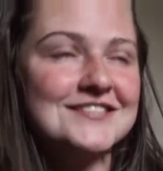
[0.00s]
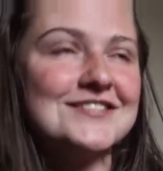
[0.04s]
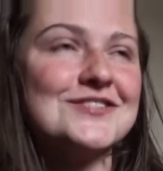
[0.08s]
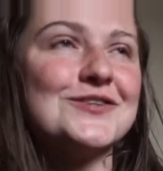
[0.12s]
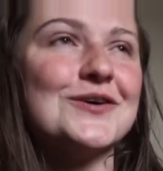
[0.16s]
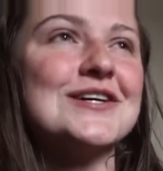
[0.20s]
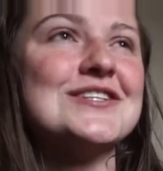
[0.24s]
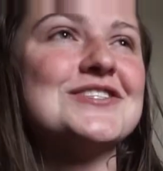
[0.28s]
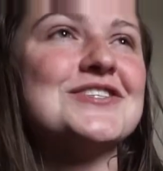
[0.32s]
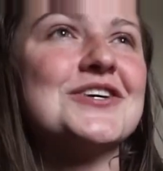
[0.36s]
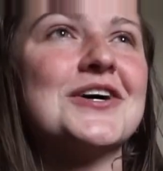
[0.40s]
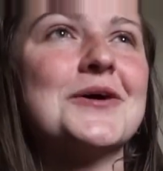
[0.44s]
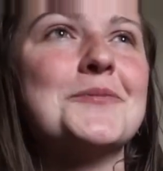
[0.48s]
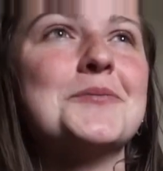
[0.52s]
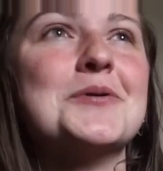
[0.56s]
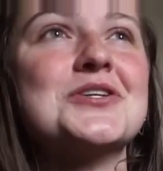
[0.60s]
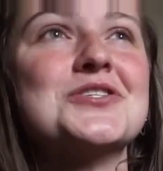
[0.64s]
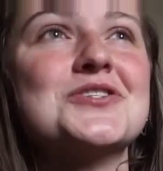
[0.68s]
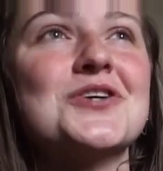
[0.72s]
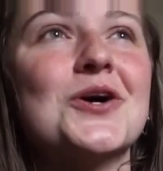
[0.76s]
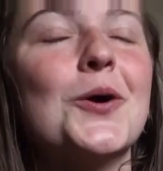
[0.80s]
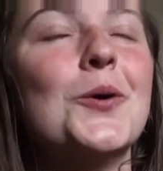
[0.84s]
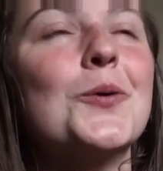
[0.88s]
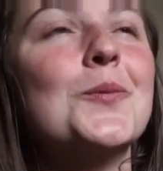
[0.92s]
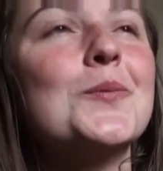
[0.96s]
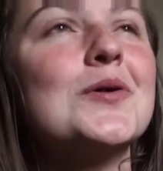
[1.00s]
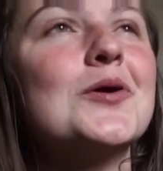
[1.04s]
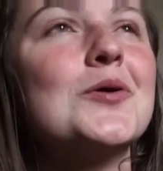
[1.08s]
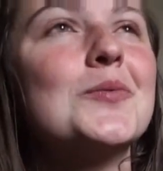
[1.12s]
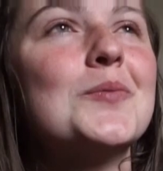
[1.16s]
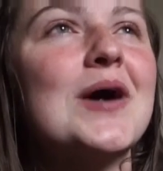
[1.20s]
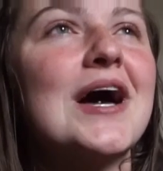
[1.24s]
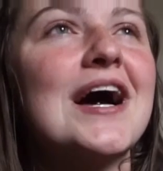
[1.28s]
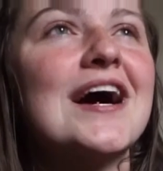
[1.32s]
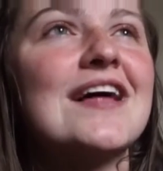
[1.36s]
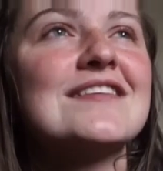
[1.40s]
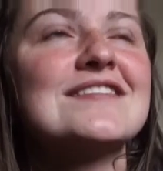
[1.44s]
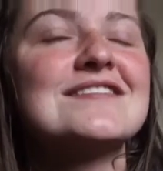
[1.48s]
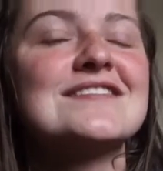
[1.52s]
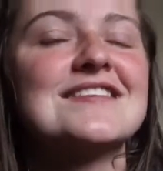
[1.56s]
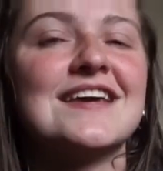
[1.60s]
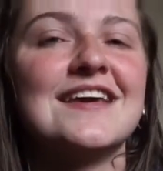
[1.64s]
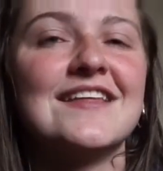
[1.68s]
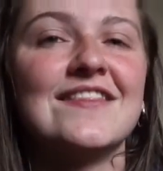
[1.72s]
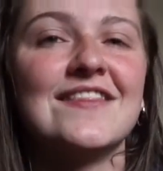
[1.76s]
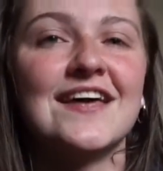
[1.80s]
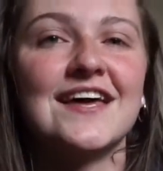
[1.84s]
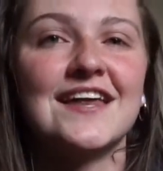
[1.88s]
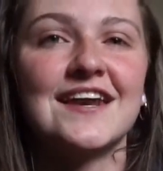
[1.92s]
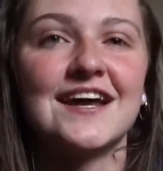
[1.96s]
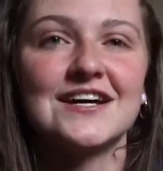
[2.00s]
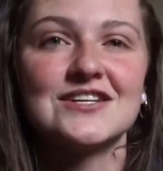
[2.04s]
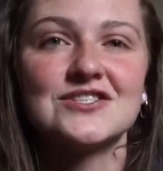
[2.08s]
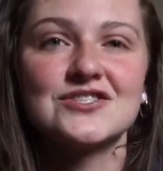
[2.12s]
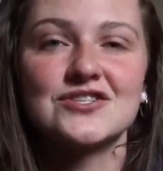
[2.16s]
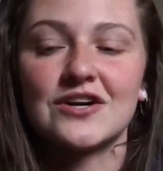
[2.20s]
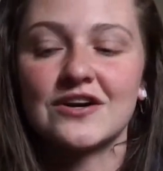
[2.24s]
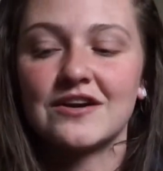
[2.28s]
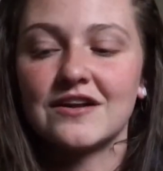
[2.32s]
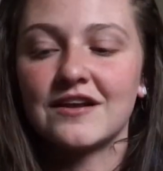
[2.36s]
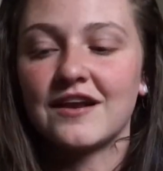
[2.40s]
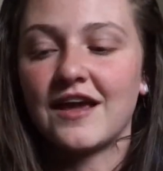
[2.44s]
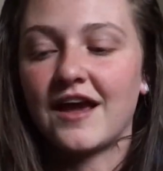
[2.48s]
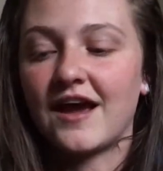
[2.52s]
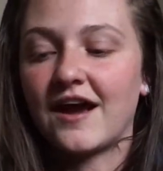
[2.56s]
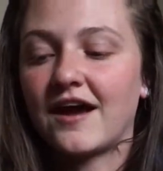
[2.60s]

So I took a bunch of oatmeal baths, and then I started